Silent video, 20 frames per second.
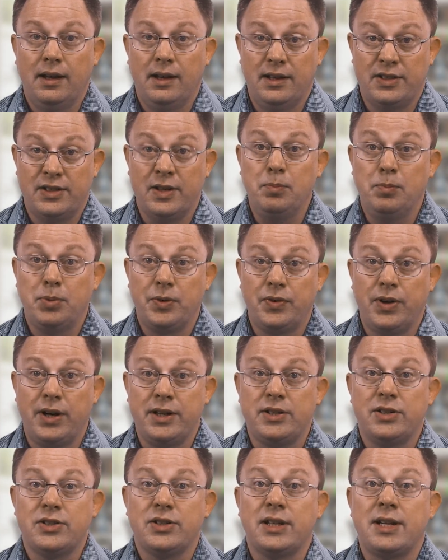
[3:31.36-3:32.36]
Now, some
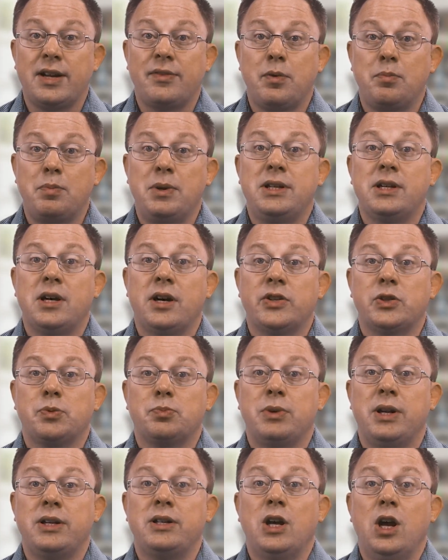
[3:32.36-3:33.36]
providers could have a bid-ask
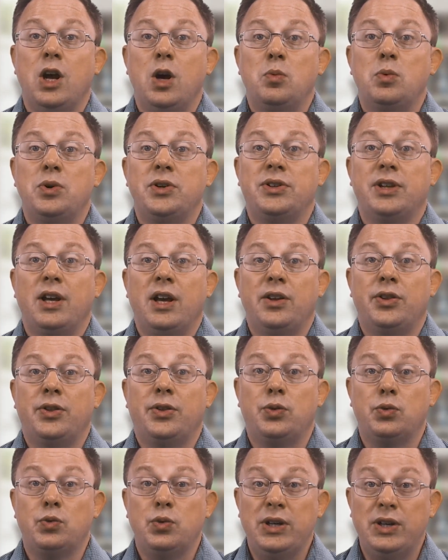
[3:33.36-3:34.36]
spread worth
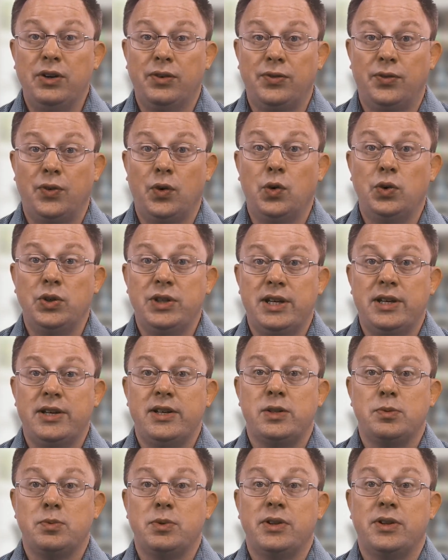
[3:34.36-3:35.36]
3 or 4
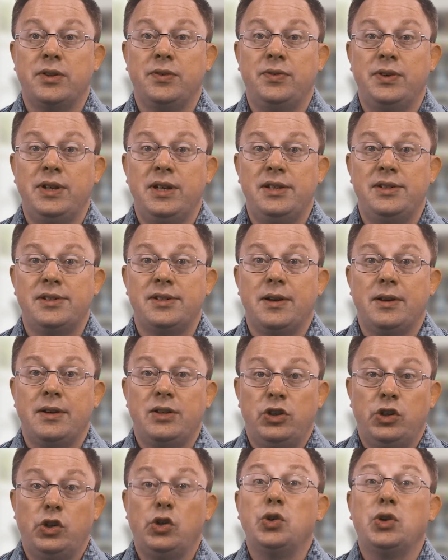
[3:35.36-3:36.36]
years worth of fees,
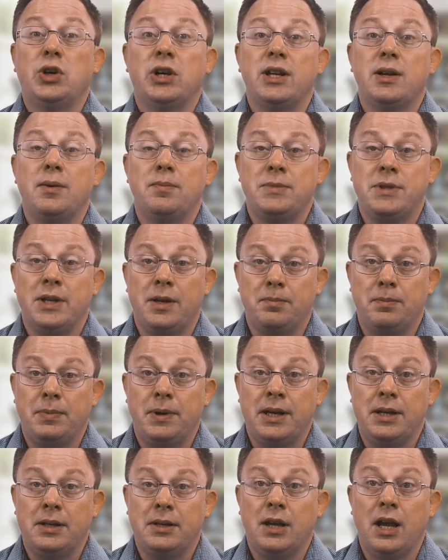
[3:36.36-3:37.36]
so you could end up
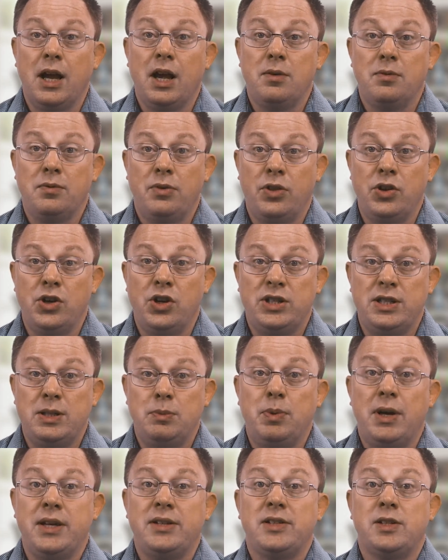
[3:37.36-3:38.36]
paying 30
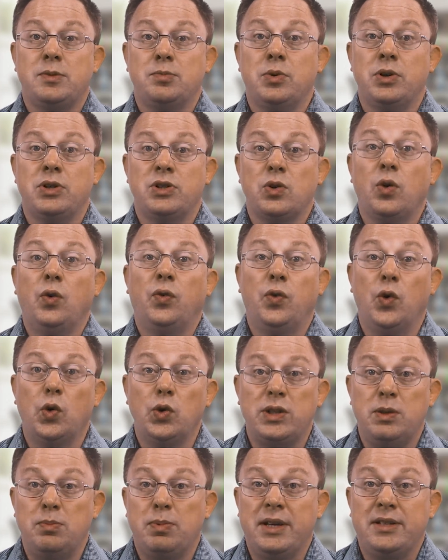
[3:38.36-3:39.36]
basis points or
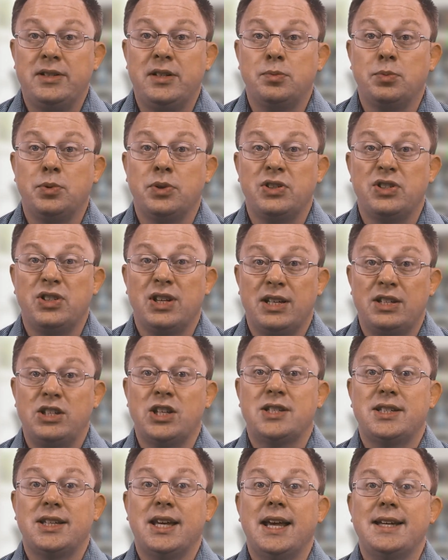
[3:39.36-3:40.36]
40 basis points
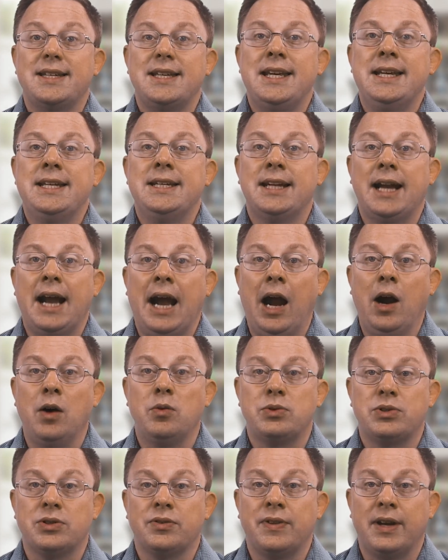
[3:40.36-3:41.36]
just to get in and
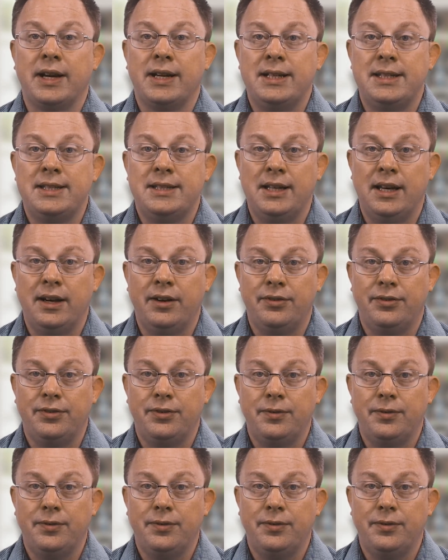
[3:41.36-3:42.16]
out of that ETF.